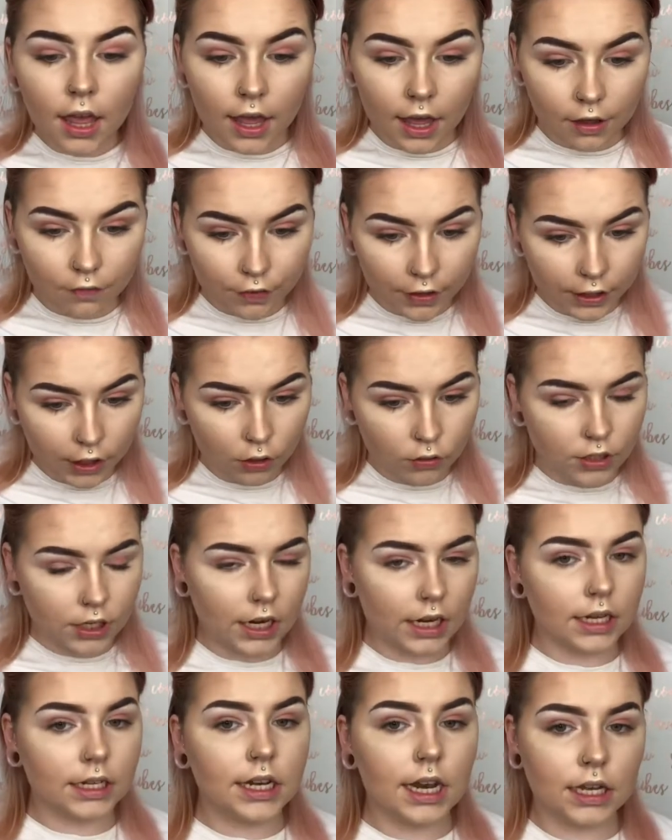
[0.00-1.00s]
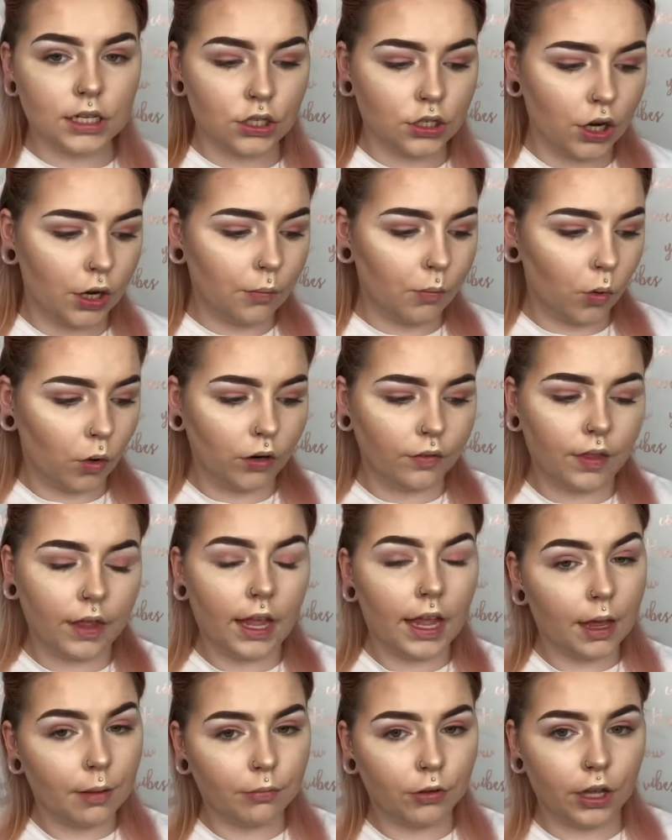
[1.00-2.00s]
a video testing out more of the
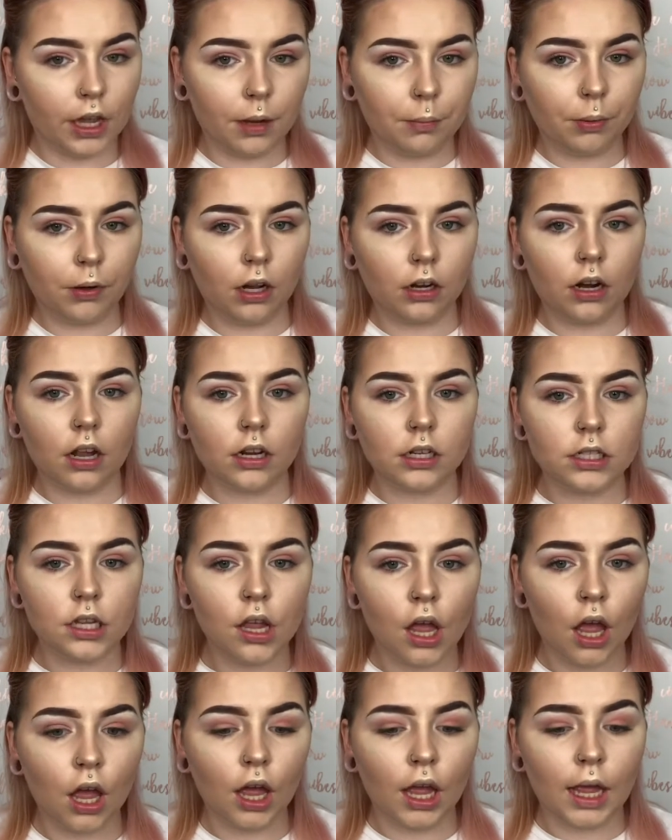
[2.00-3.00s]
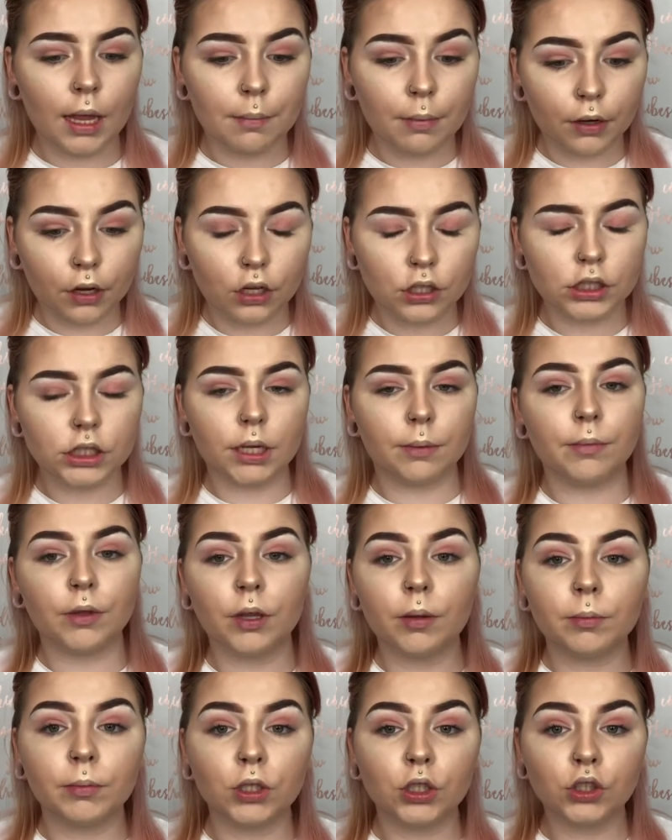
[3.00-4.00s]
MUA products because some of
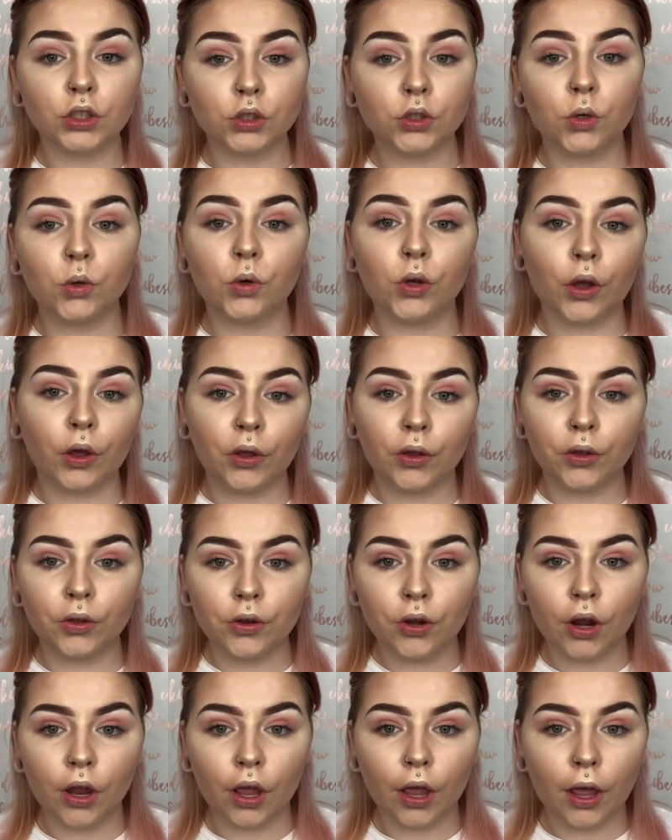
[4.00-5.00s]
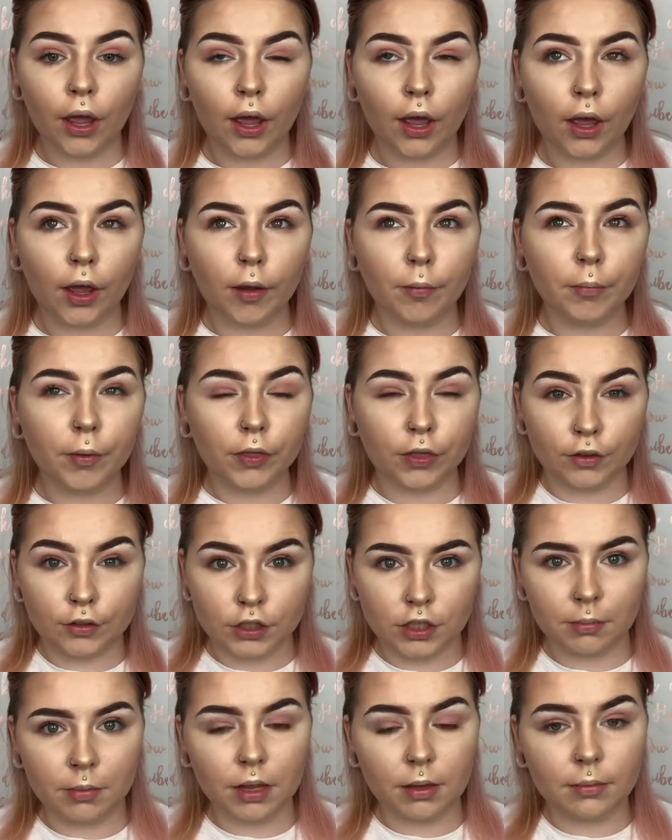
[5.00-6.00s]
them are so good, but there's
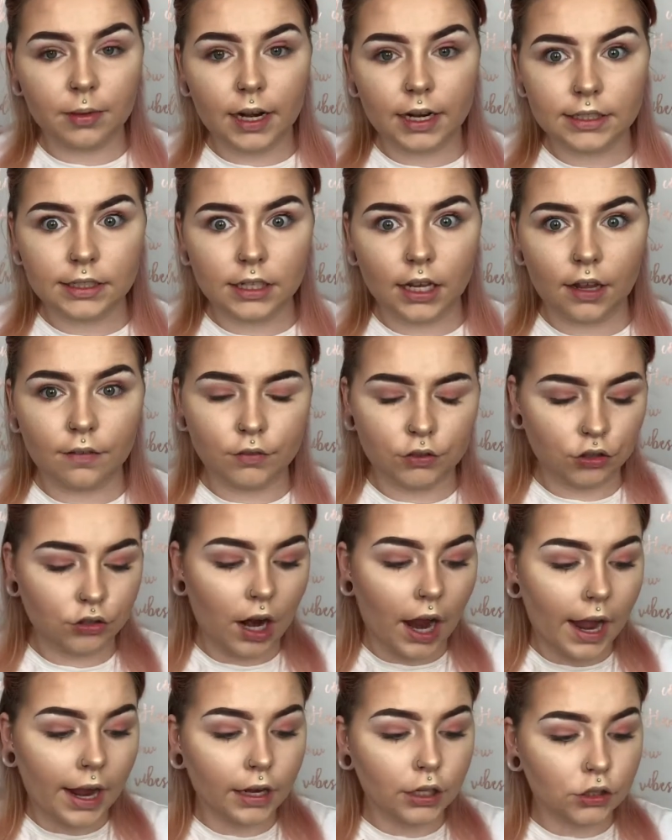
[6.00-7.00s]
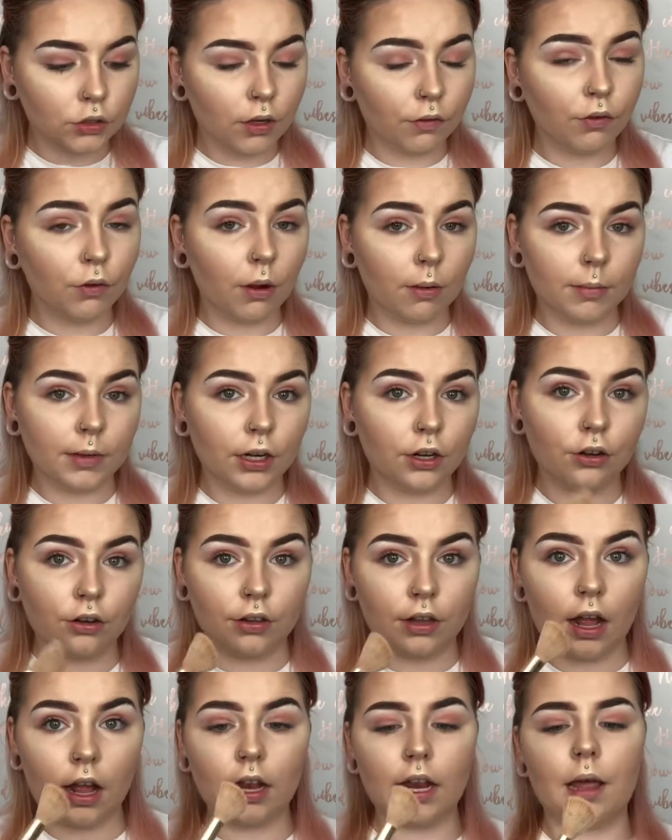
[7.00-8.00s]
some of them that I still haven't tried. So if you want me to do
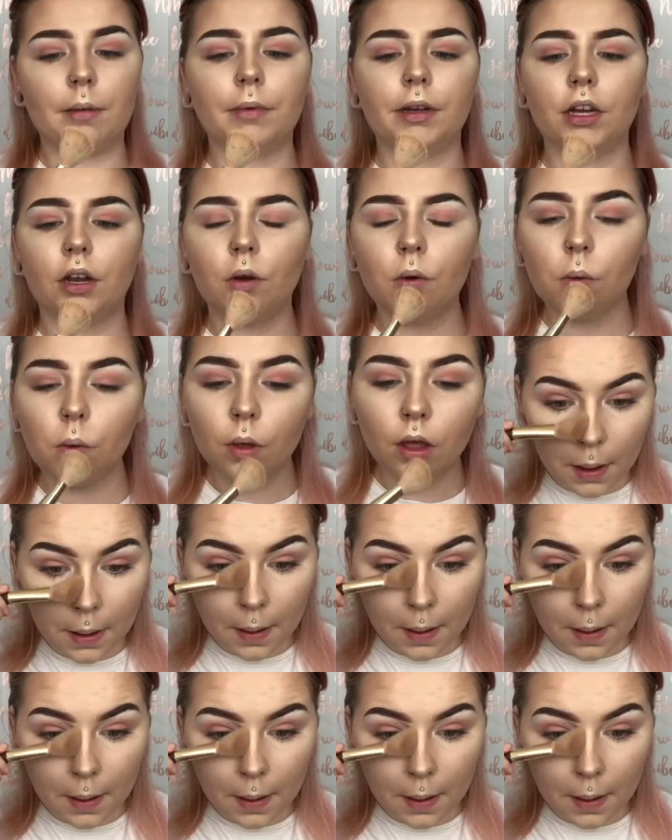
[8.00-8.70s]
that, let me know.